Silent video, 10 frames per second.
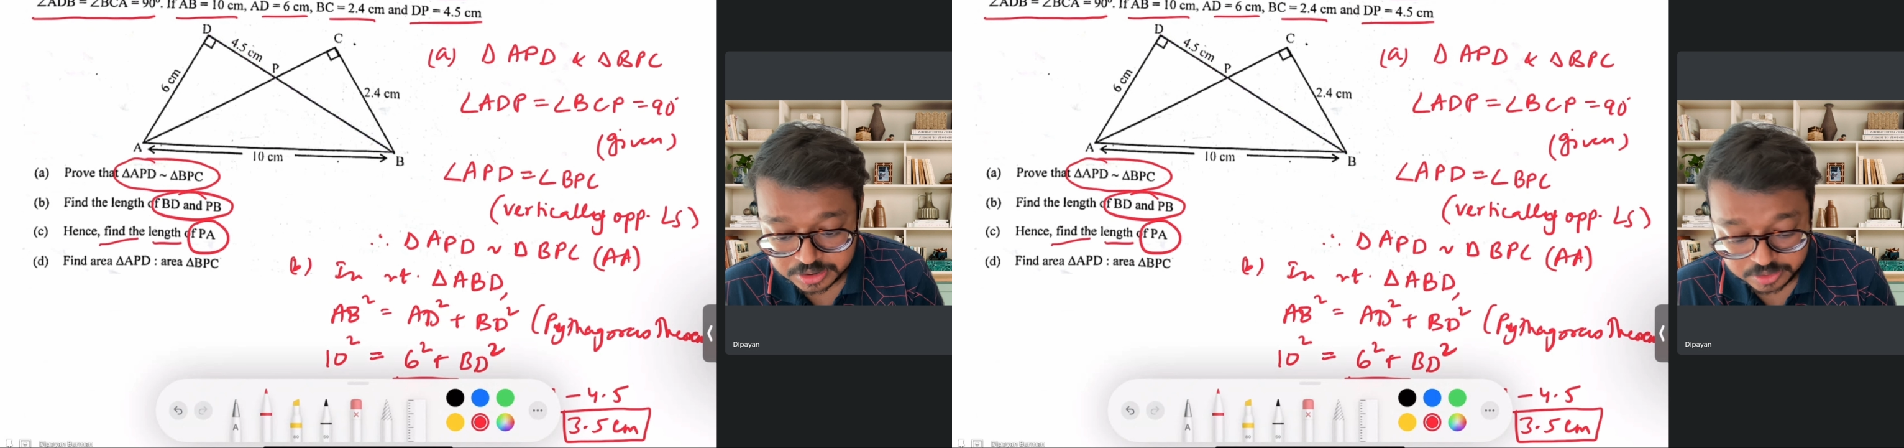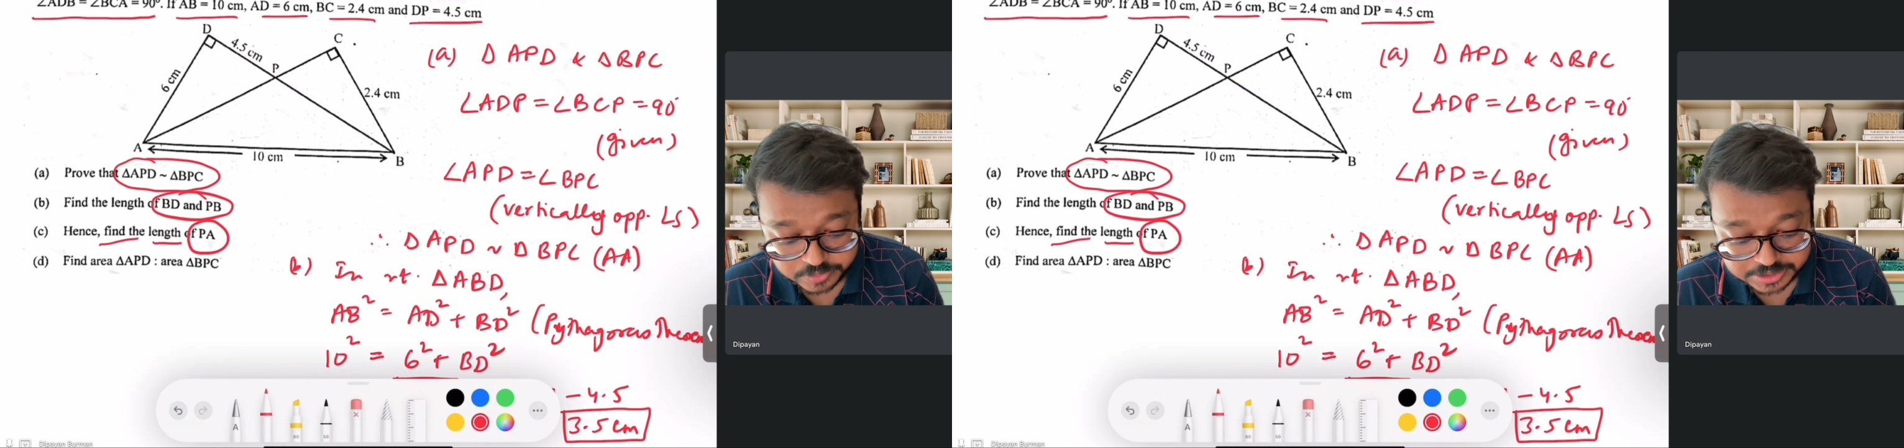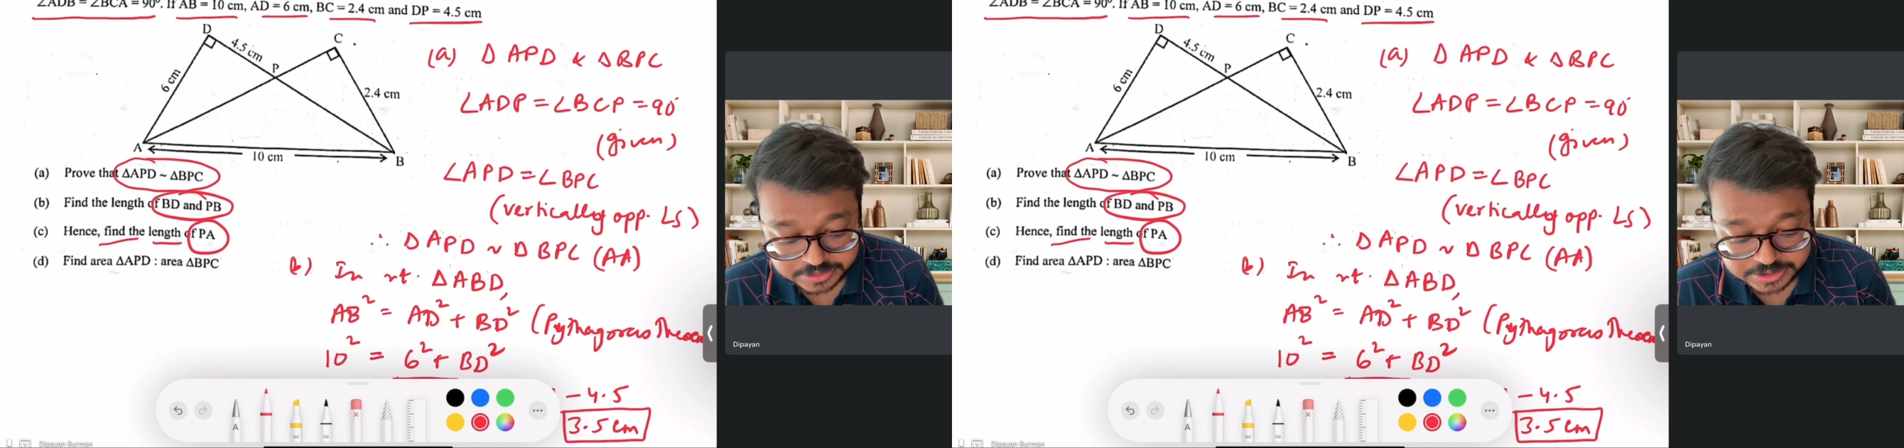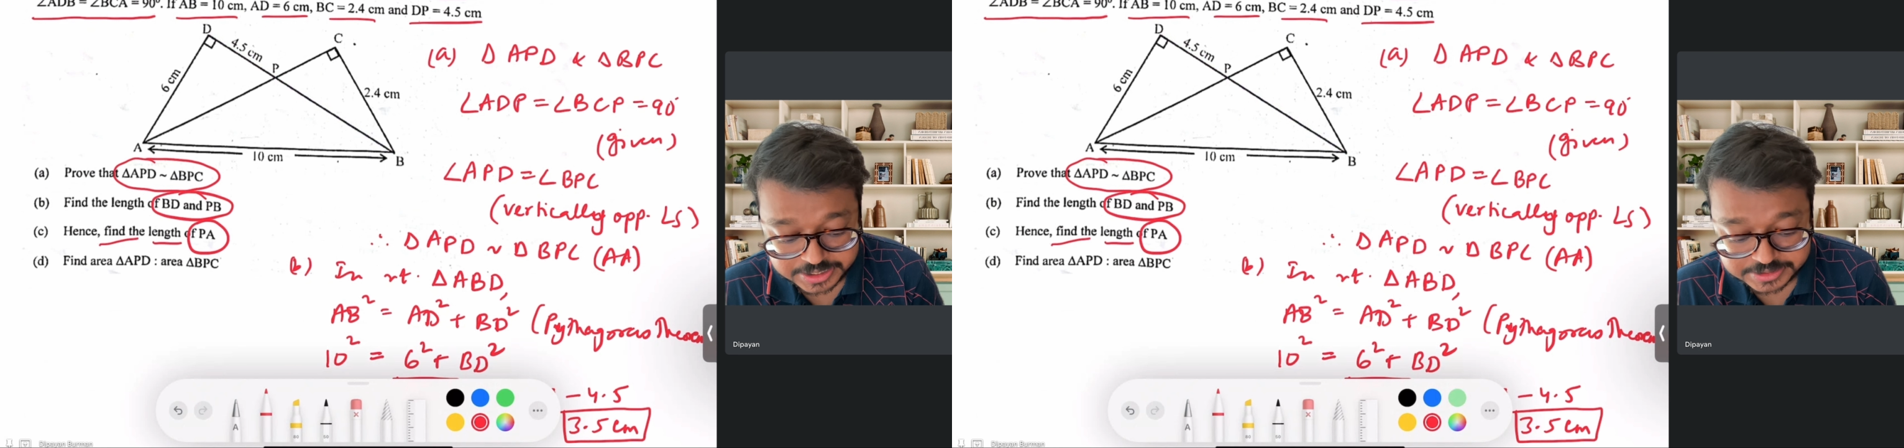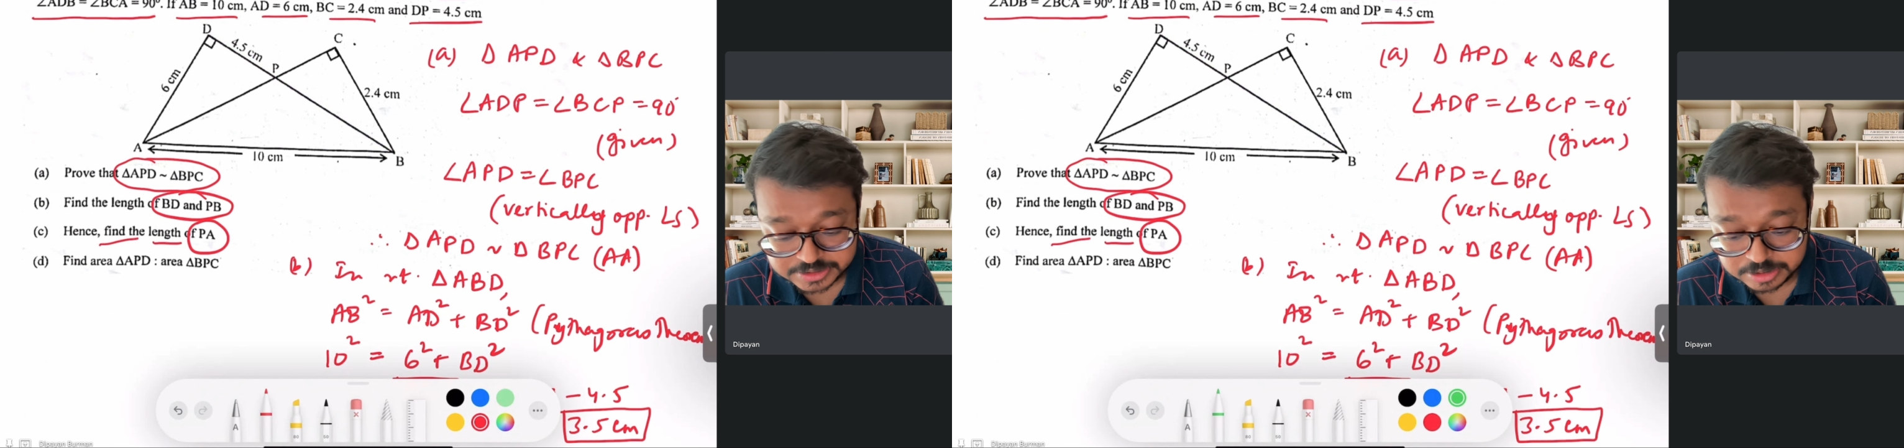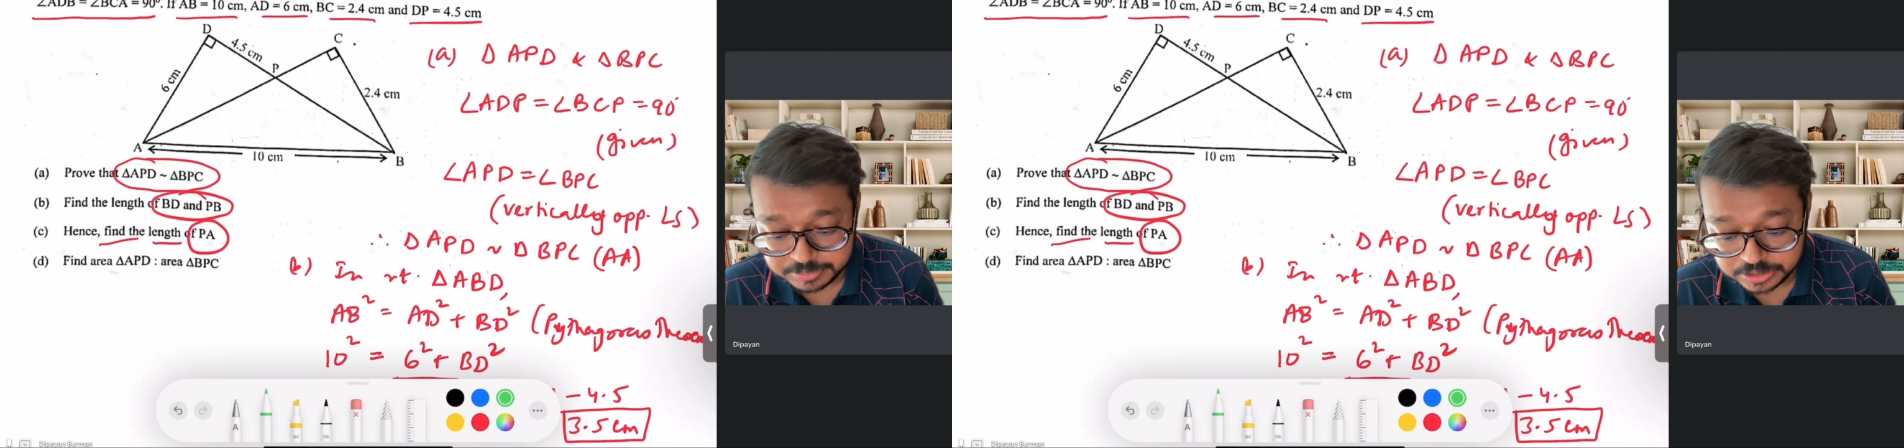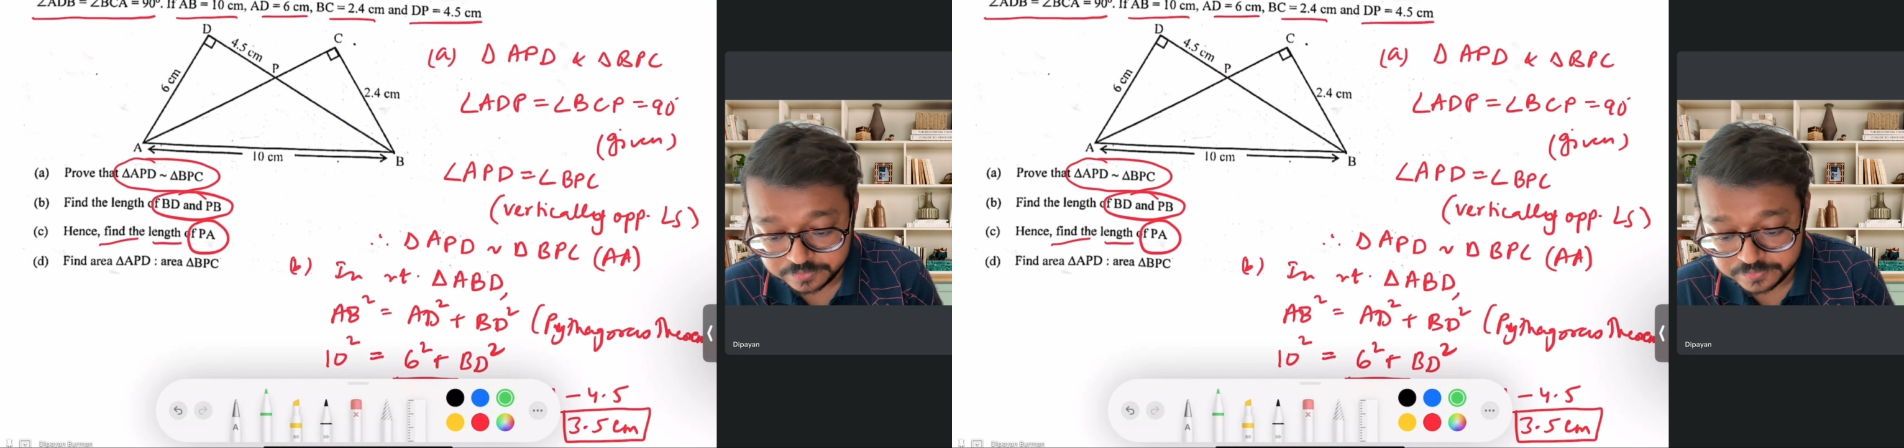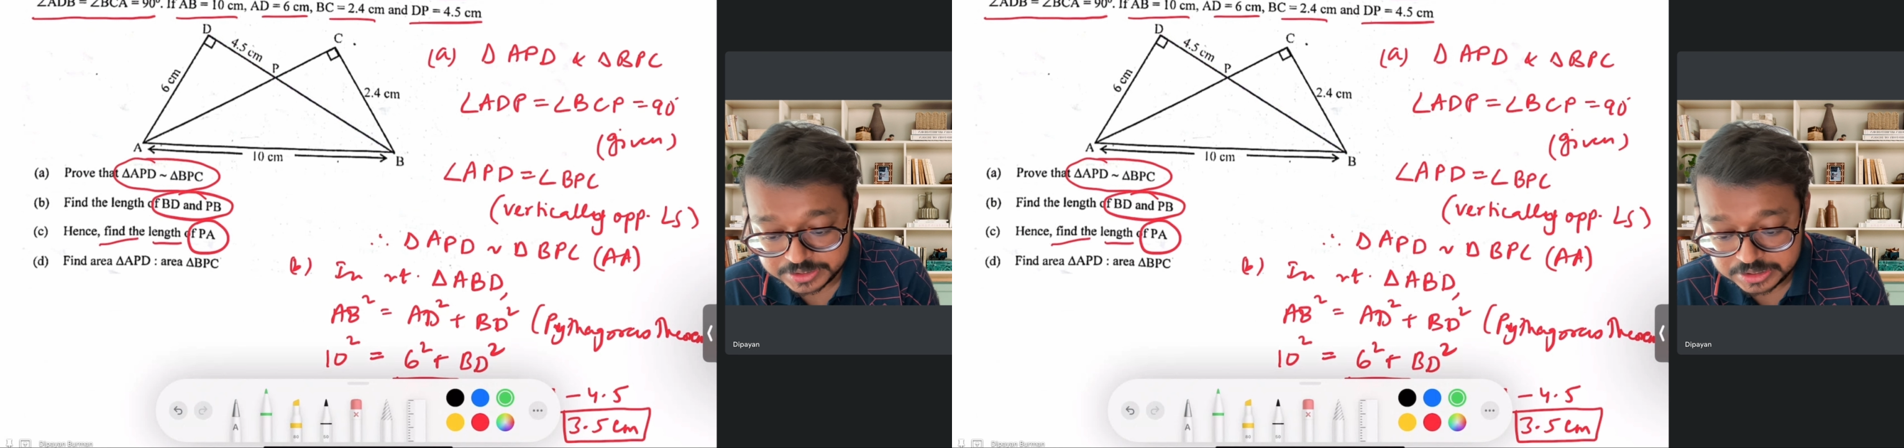where they're asking me to
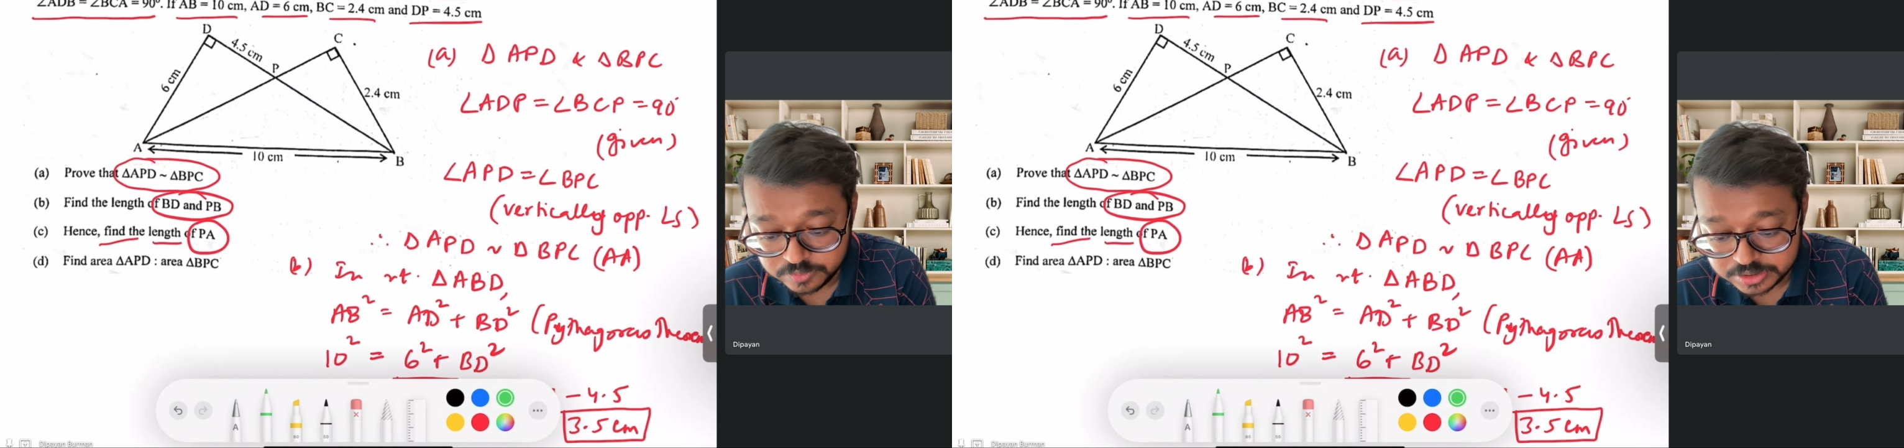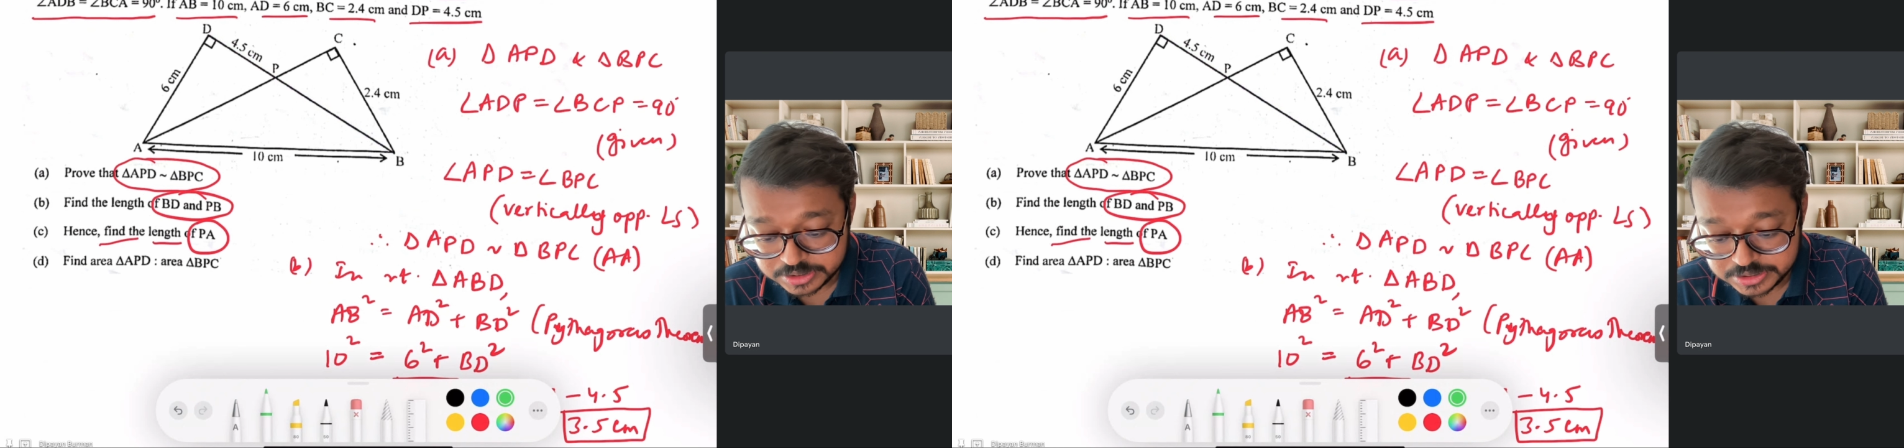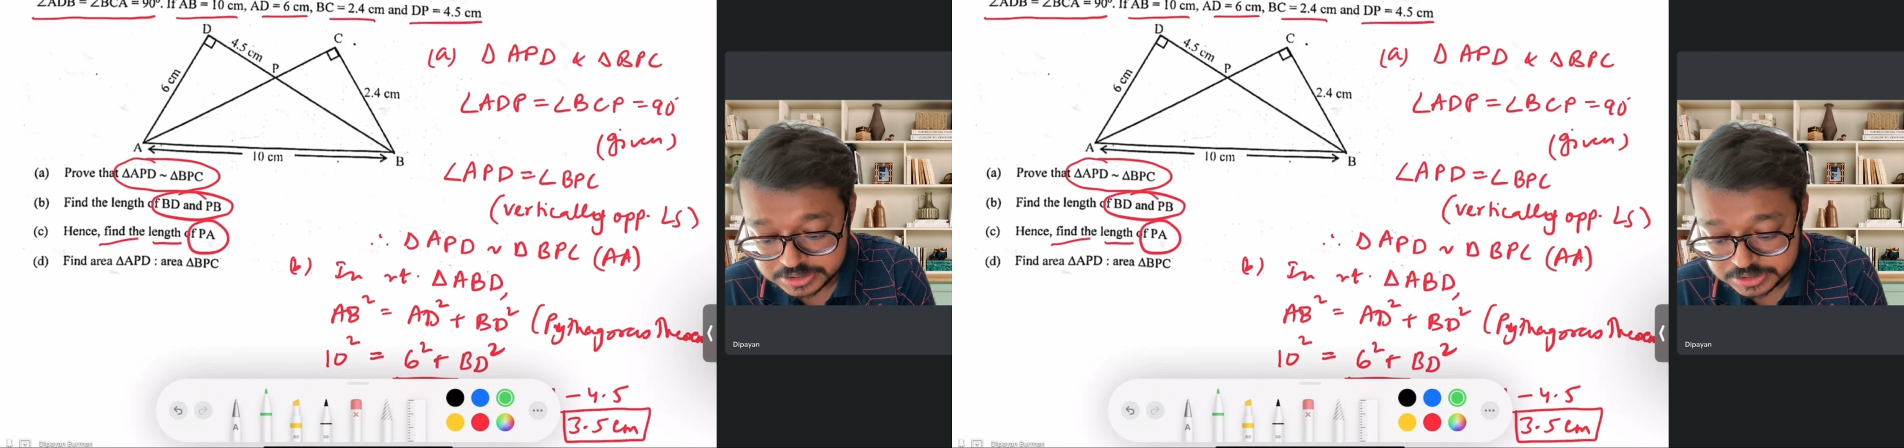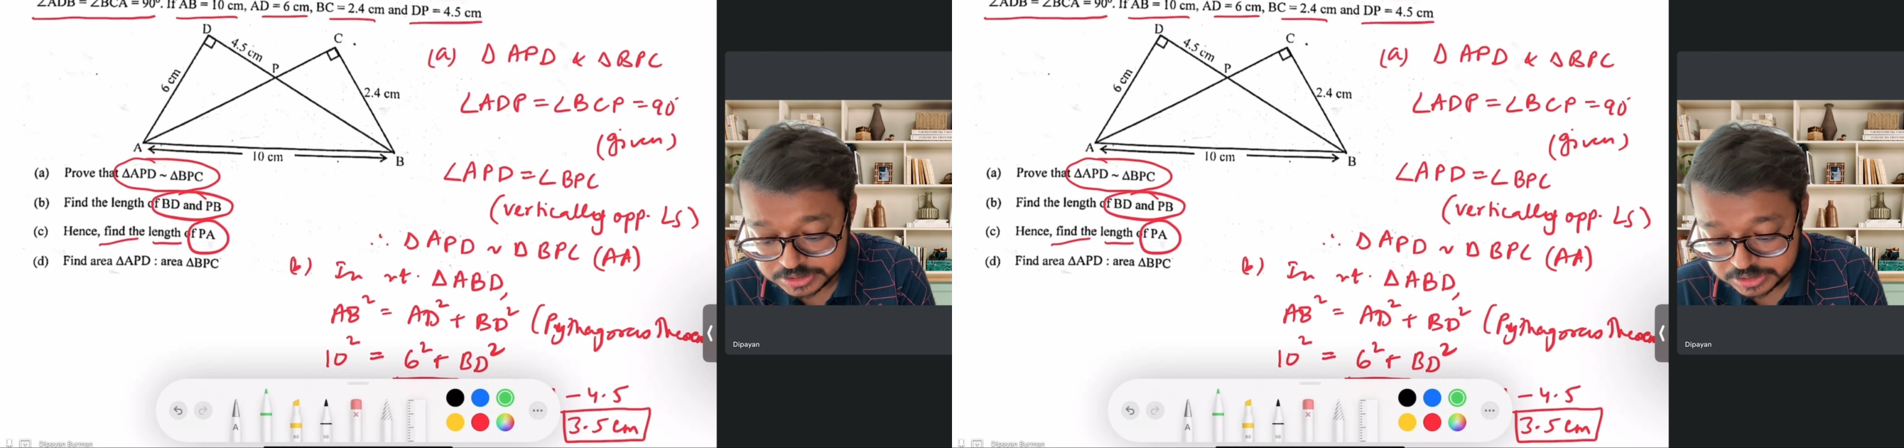find what is